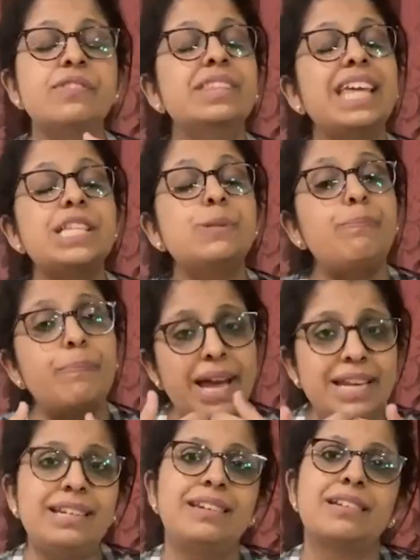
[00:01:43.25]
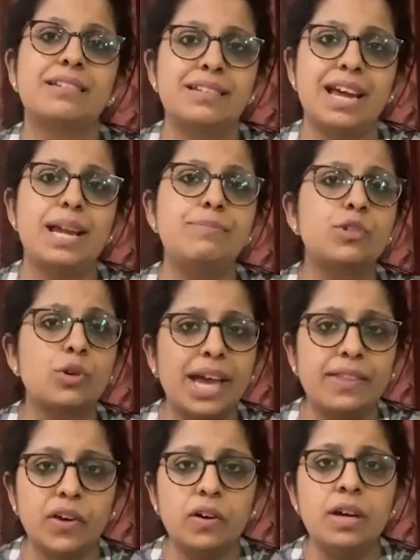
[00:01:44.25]
they spent time
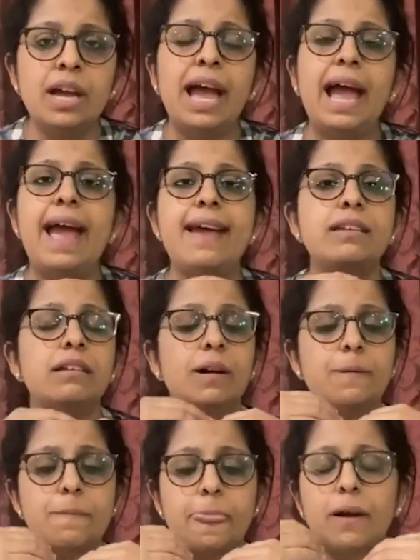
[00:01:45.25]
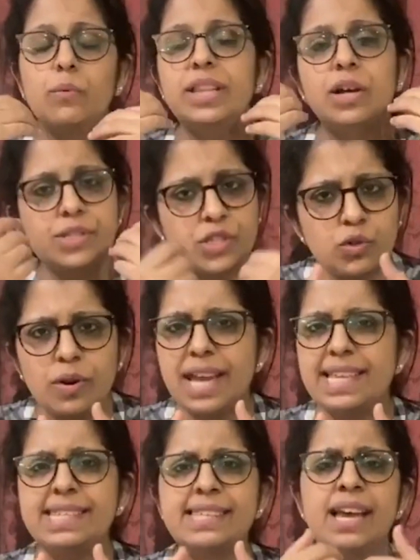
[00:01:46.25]
together, and without
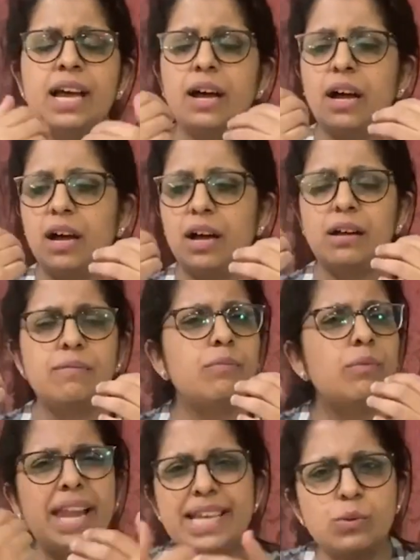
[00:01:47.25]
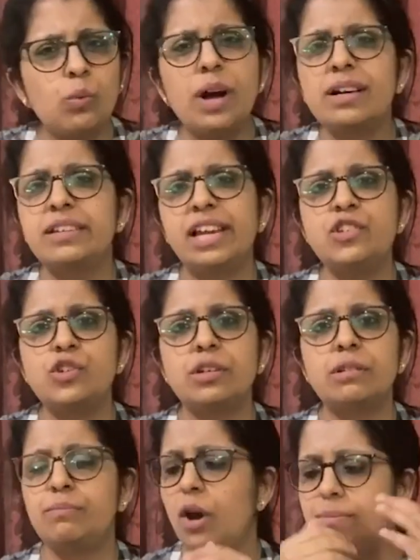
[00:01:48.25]
stress, less work
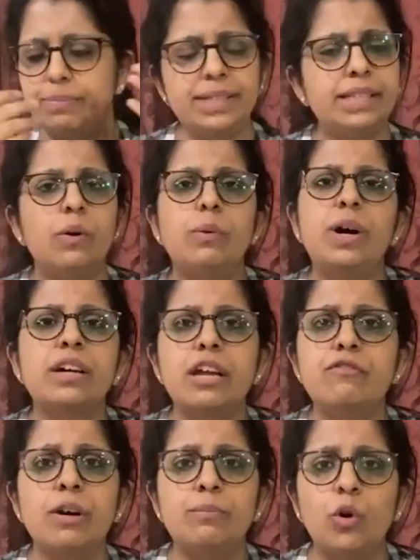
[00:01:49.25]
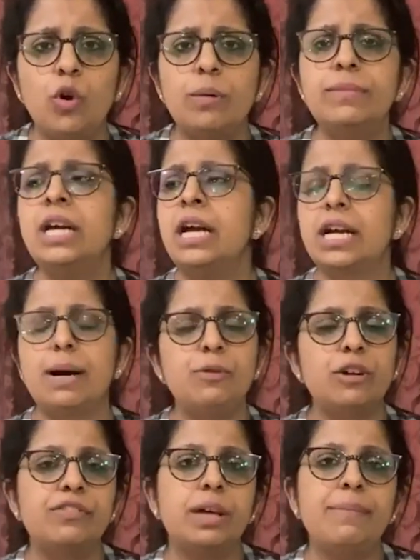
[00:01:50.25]
tension. Probably they were working from home. Couple
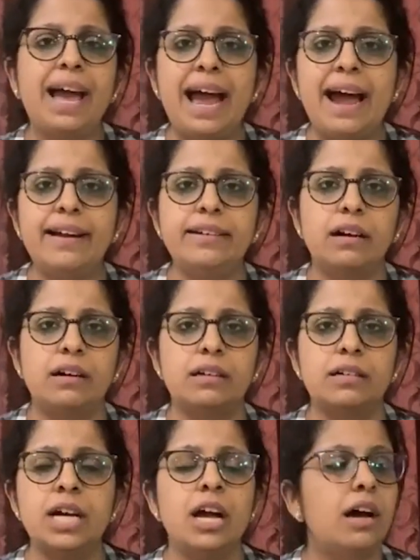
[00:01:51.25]
of them had the